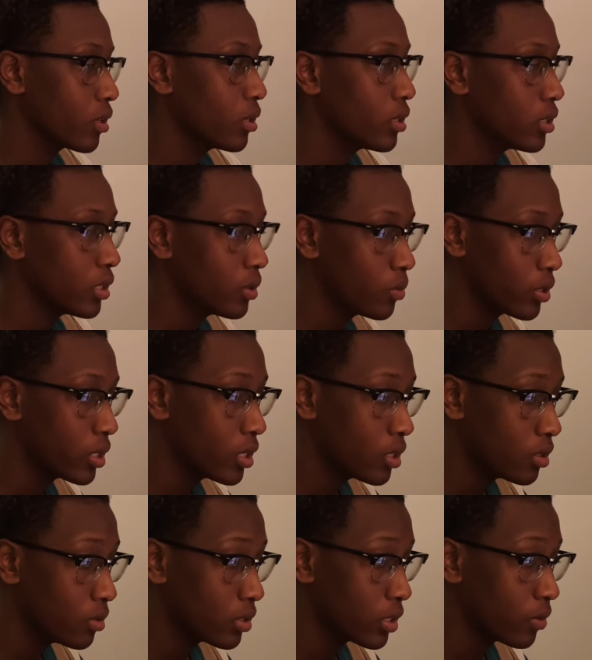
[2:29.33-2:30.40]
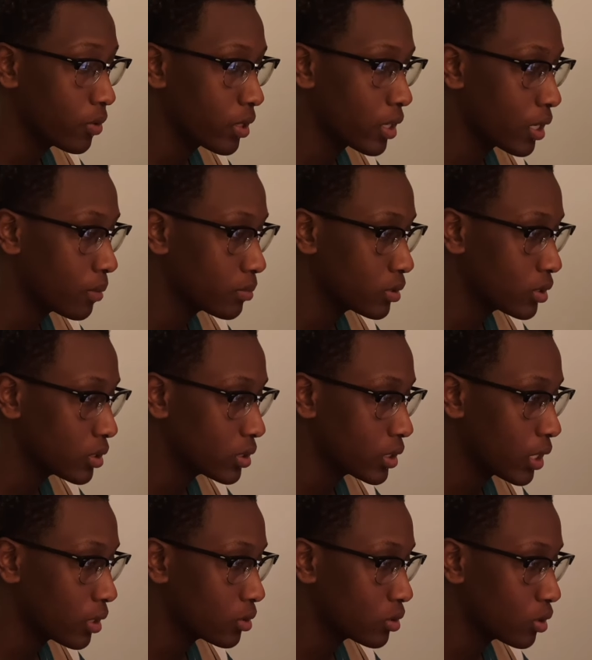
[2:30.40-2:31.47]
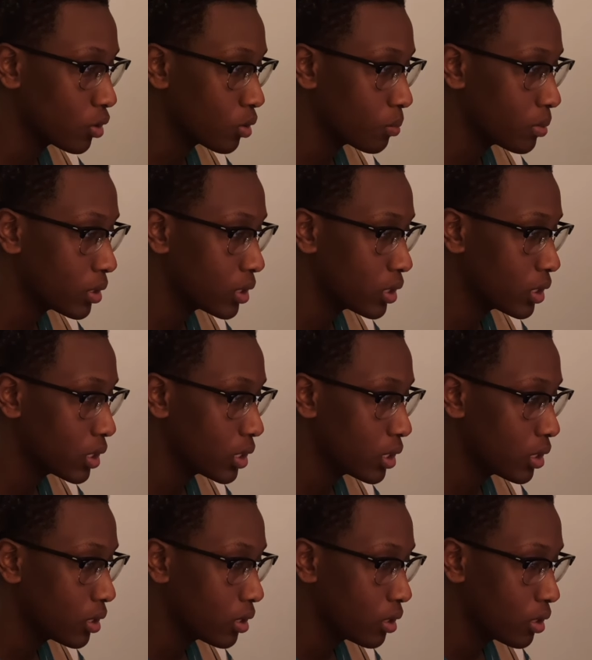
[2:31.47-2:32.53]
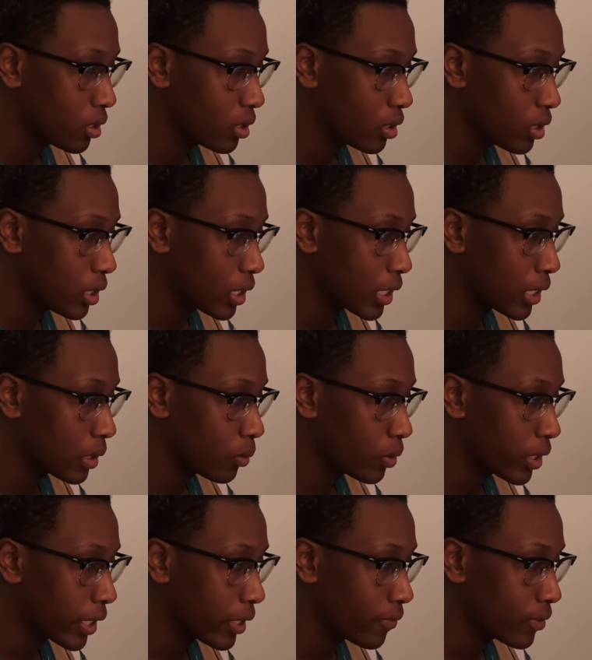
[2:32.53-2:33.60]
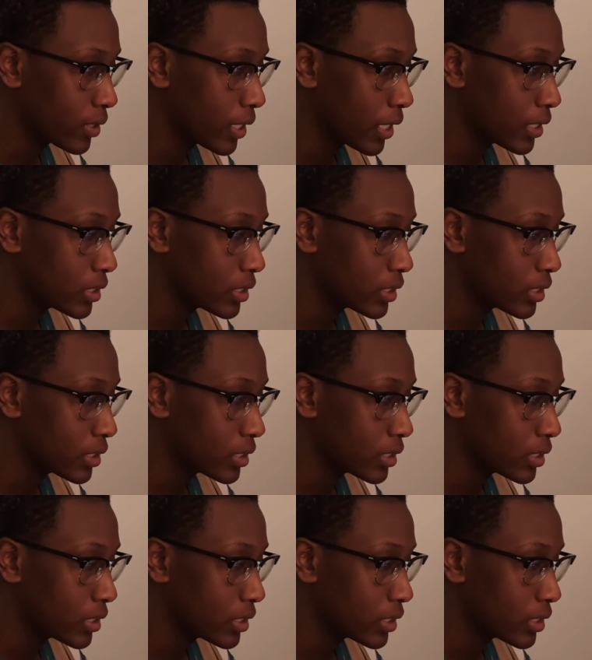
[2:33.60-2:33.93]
There we go, and then we can come to the shadows a little bit. I kind of want to give it that